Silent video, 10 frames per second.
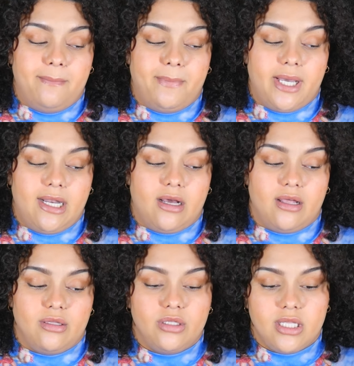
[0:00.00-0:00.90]
But
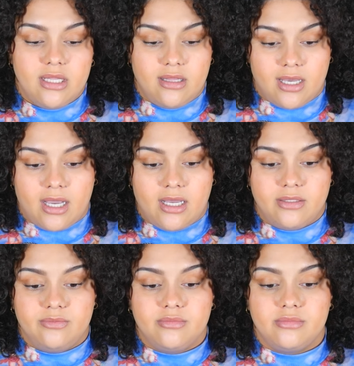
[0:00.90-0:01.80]
other than that,
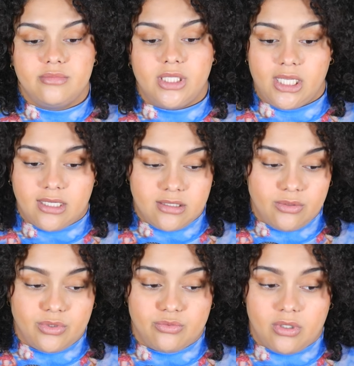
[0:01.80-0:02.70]
yes, it
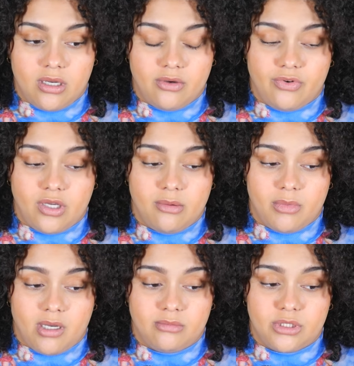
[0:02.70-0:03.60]
was wrong for your
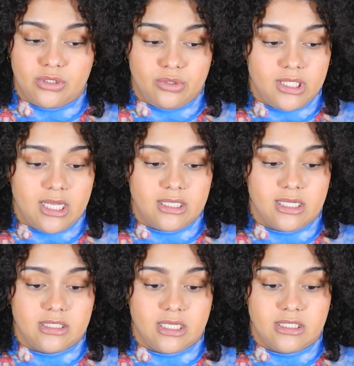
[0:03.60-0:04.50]
mom to do that.
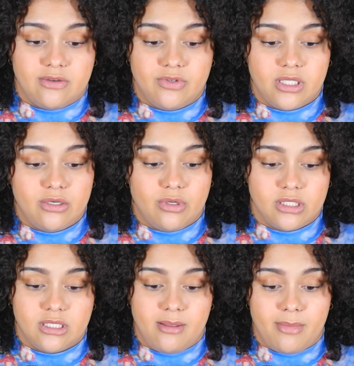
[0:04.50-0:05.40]
That's like definitely
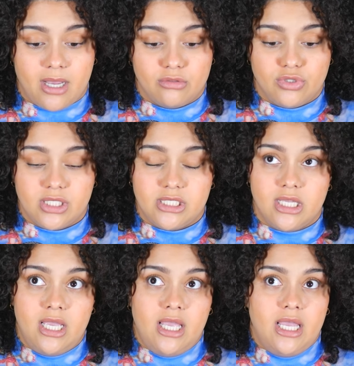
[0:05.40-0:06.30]
crossing boundaries.
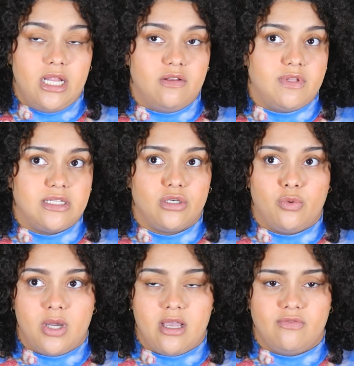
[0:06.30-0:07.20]
And if that's her
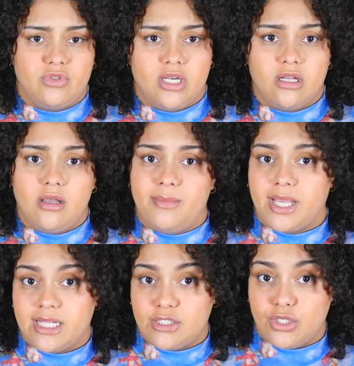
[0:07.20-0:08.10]
way of trying to come
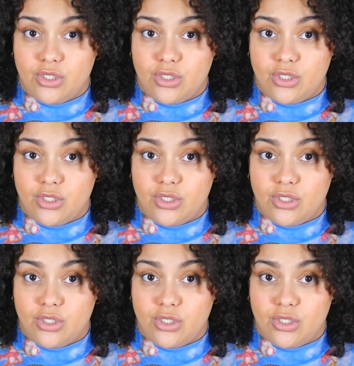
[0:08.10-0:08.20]
back into